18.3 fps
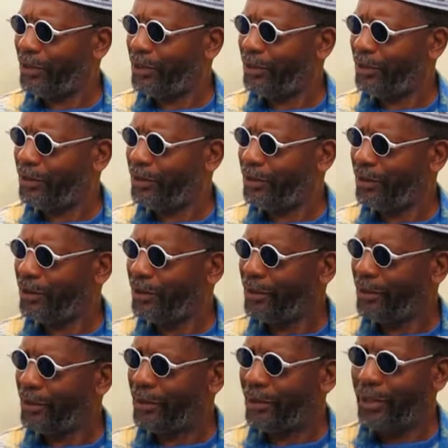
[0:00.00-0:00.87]
Mm-hmm.
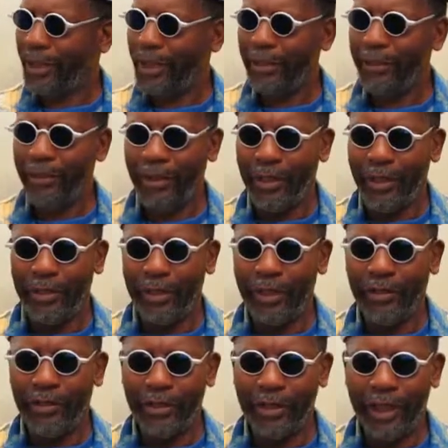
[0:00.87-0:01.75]
And see,
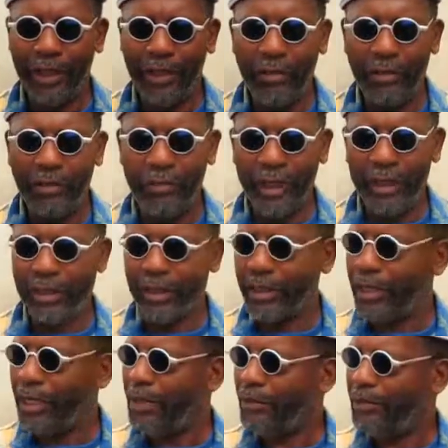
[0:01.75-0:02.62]
because they're going to make the
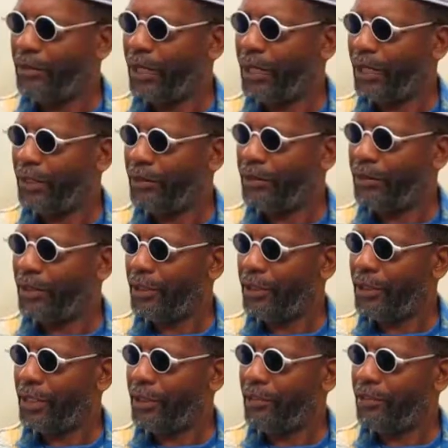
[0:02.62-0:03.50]
compound
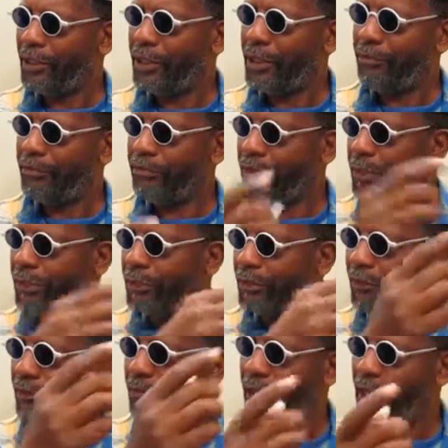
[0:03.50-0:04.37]
and they're going to get rich off of